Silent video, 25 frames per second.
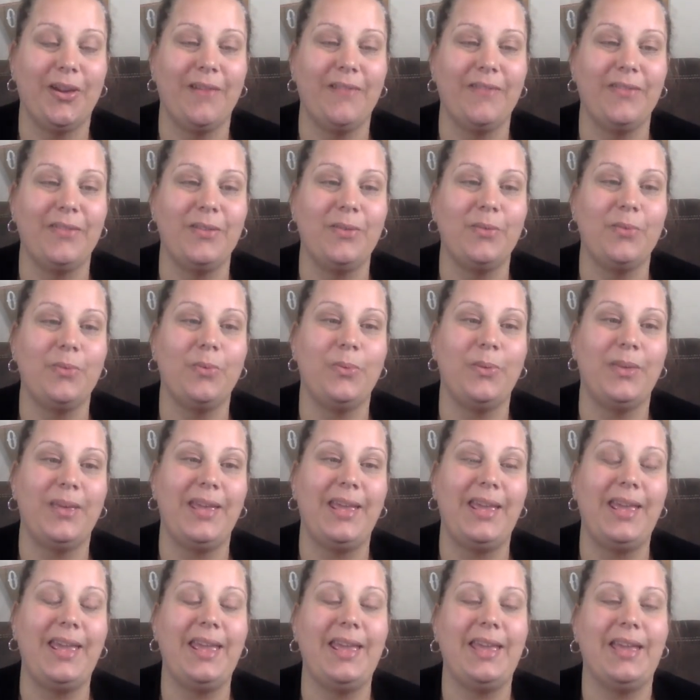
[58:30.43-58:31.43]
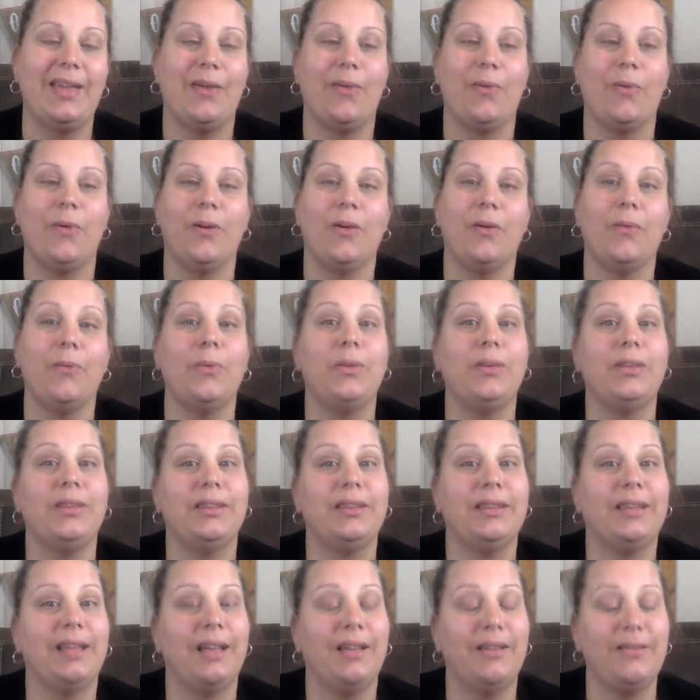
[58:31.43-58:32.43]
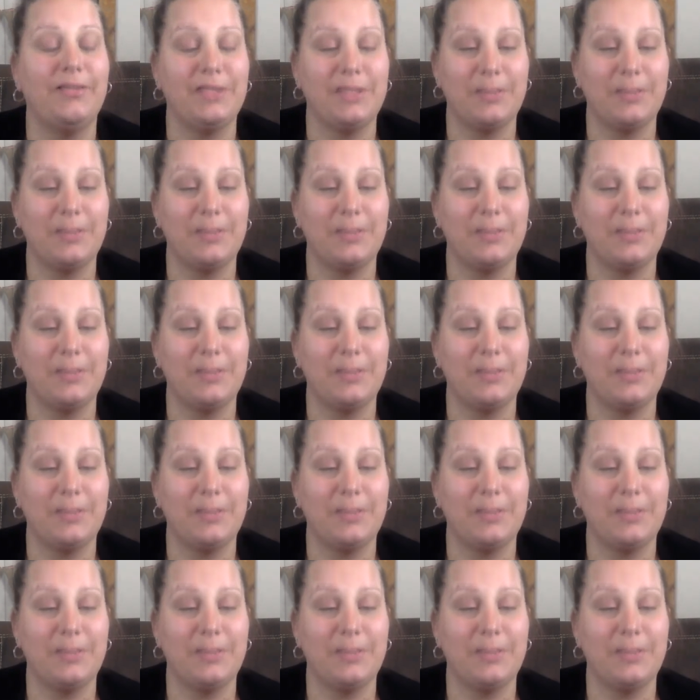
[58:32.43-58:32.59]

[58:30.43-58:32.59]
of the week or would love